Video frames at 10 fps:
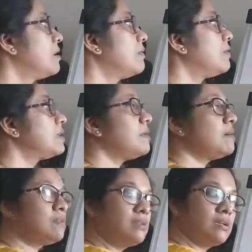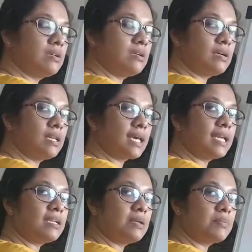What about a
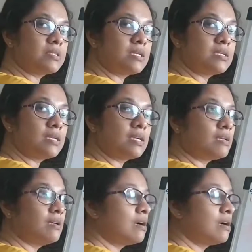line representing,